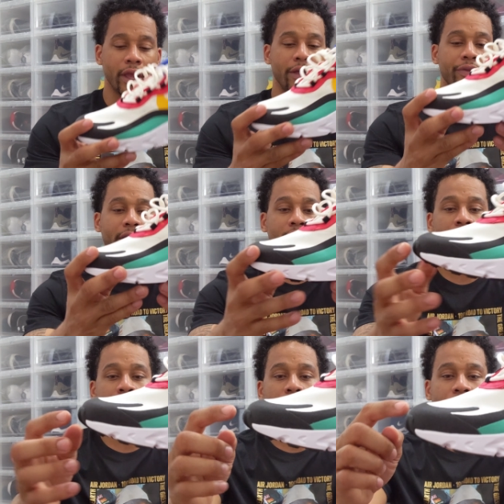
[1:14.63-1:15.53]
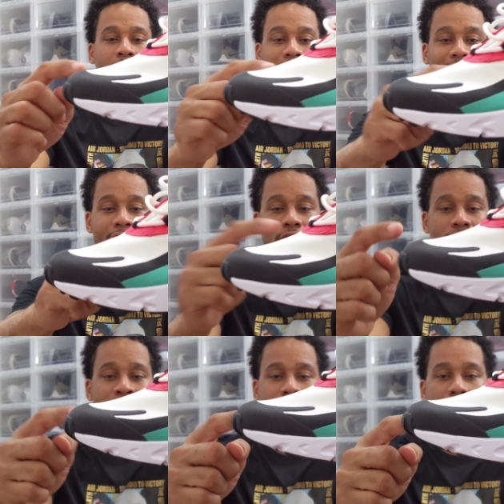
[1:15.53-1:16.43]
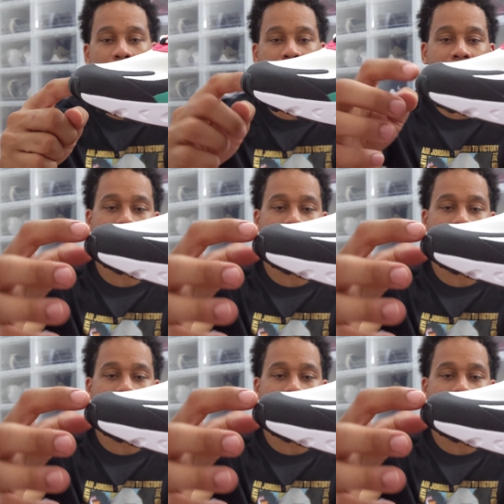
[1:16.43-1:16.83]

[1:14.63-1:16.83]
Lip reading: And then the layers on top of